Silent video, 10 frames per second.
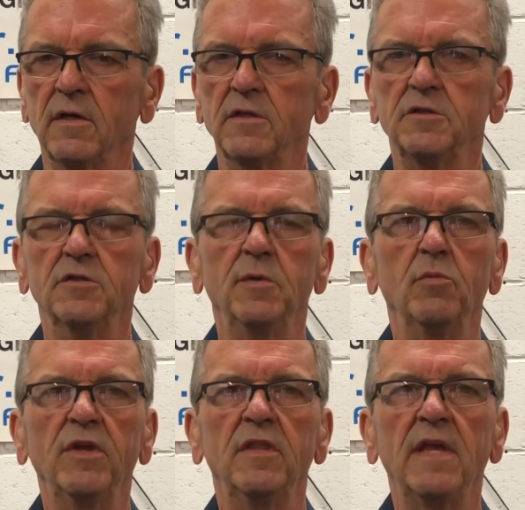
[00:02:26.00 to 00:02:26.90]
excuse me,
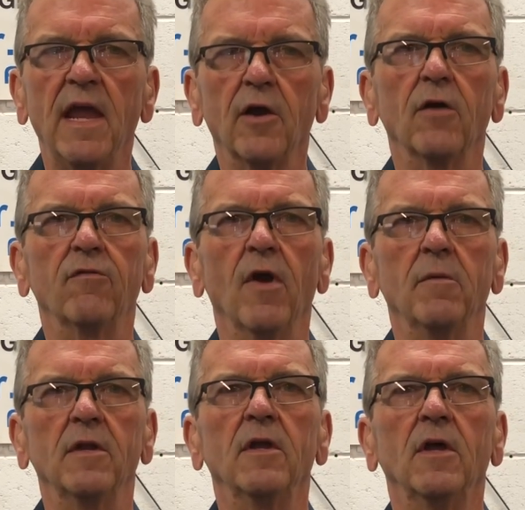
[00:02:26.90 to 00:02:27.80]
bleed the air from
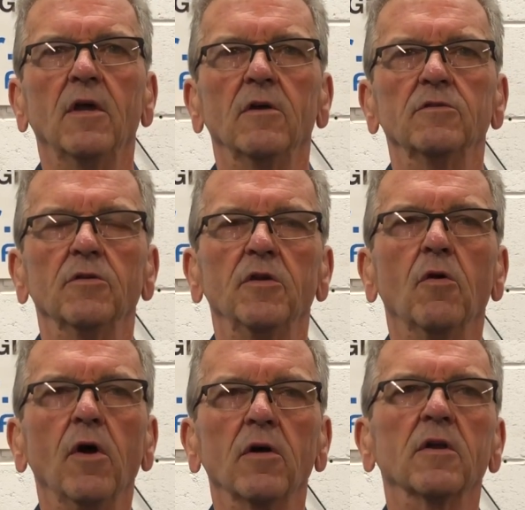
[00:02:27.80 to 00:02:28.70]
it so the
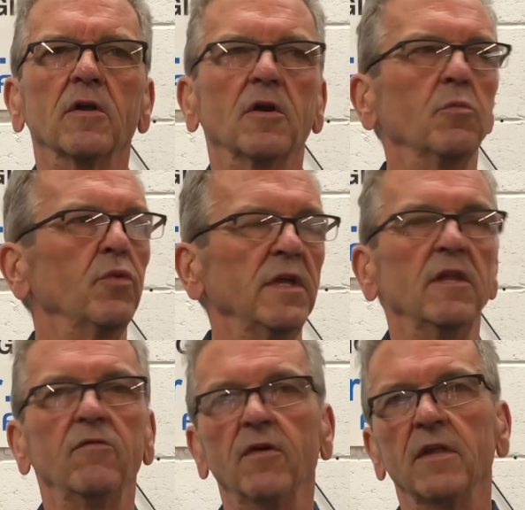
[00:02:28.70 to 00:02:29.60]
oil can
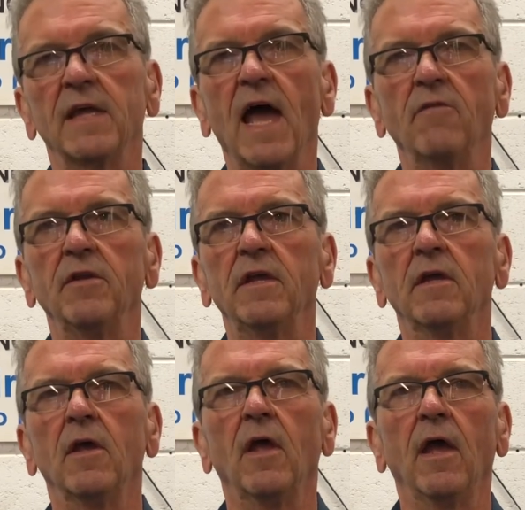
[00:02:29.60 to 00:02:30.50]
completely fill the cavity
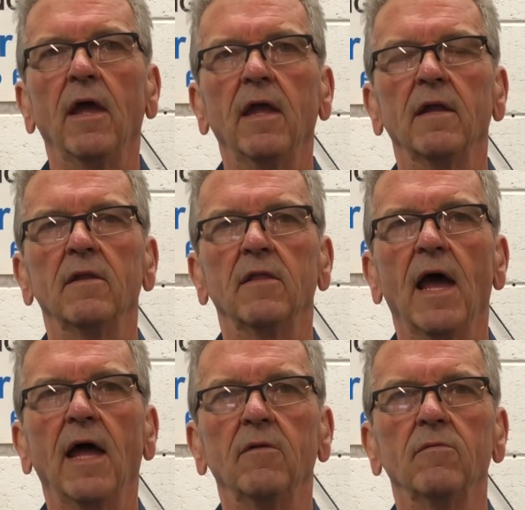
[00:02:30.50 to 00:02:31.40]
and
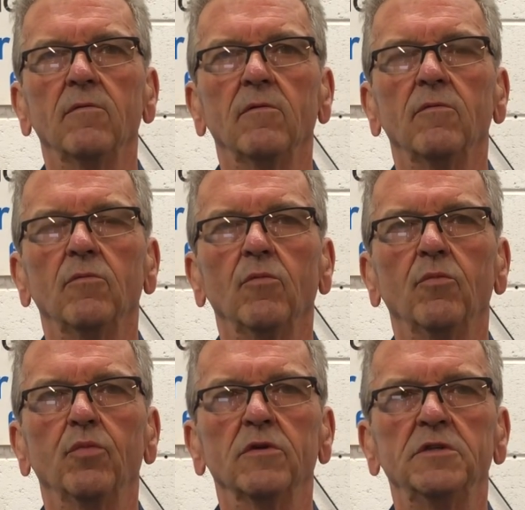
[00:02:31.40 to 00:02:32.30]
that
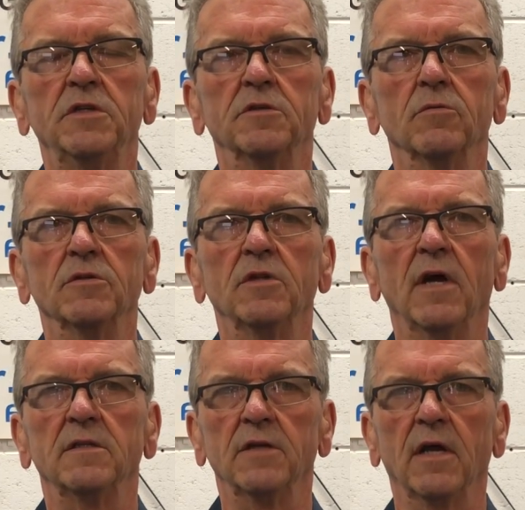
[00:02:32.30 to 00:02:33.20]
procedure was
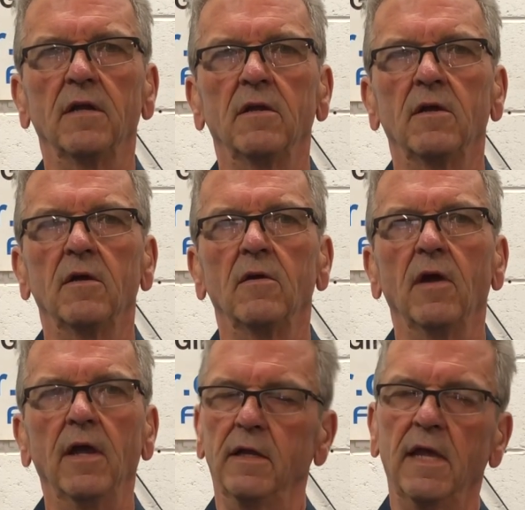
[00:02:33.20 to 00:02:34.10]
not done.
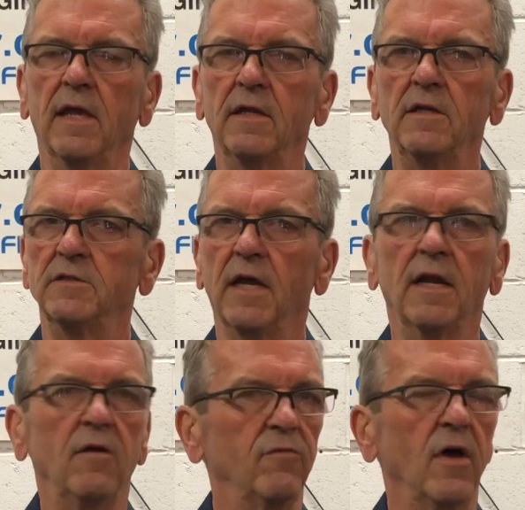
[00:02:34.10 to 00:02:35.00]
And again, he said,
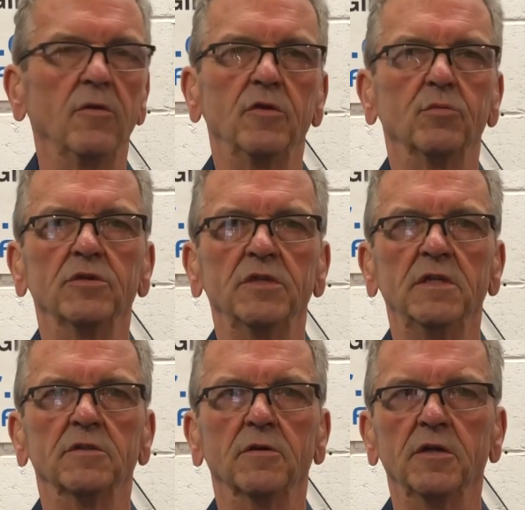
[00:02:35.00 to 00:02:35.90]
I followed the
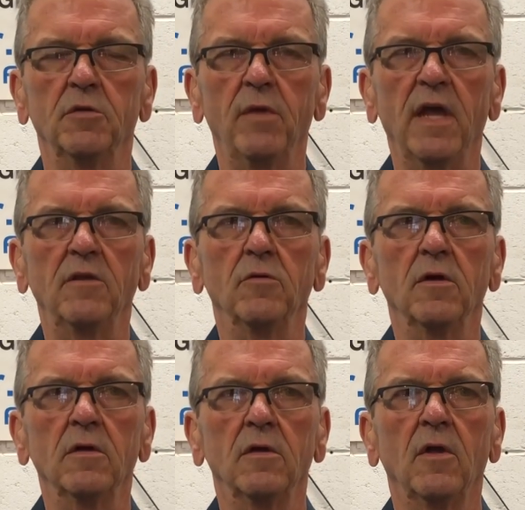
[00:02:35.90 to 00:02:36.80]
procedure in the manual